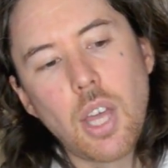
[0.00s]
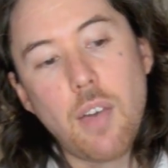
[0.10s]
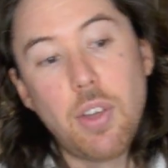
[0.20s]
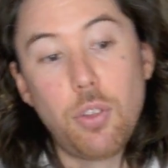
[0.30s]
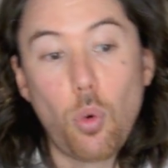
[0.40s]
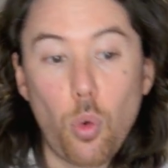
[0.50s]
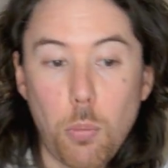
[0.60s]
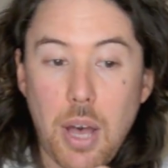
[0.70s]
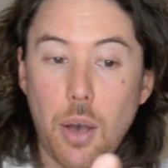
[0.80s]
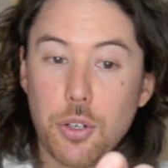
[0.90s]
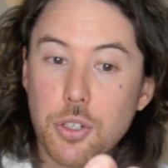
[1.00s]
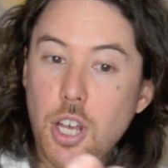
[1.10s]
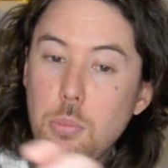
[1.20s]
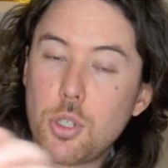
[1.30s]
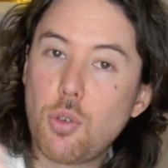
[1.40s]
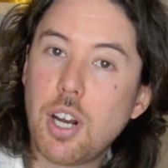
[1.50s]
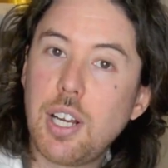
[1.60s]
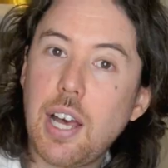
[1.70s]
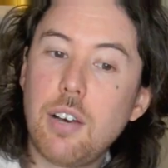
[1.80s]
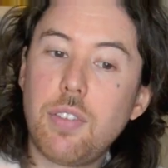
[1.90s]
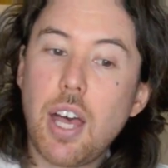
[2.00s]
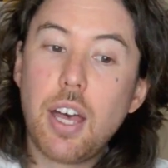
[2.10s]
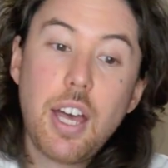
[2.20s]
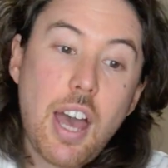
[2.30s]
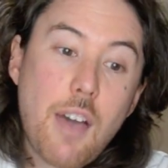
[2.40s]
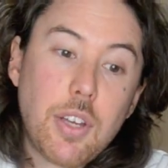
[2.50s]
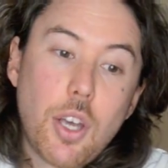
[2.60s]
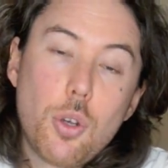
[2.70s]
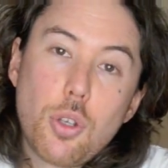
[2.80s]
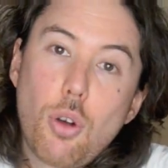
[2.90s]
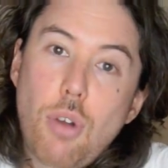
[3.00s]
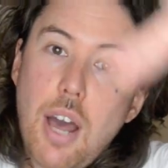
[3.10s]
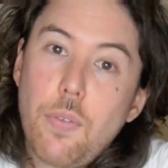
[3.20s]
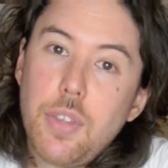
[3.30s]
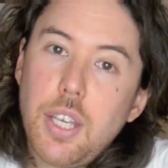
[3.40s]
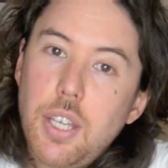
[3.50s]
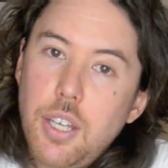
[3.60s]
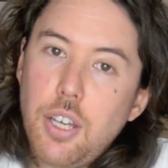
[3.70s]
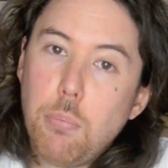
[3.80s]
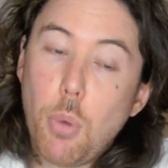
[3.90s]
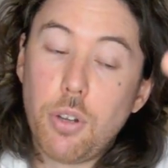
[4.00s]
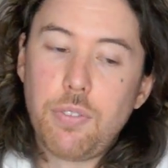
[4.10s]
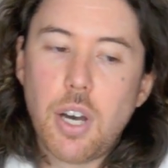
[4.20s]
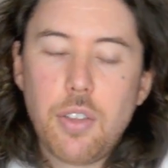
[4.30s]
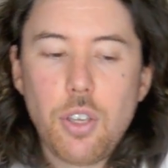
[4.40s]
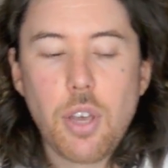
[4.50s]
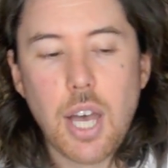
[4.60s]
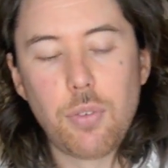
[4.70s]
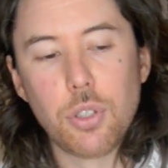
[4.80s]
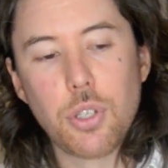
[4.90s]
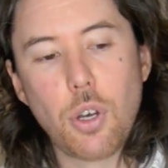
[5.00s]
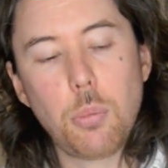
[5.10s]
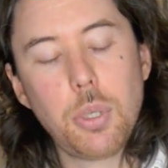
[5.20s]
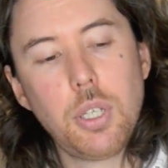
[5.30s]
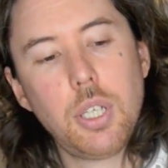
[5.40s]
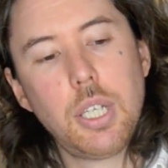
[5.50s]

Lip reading: and then all the power just comes directly out of there and then goes around the modifier that you have on top.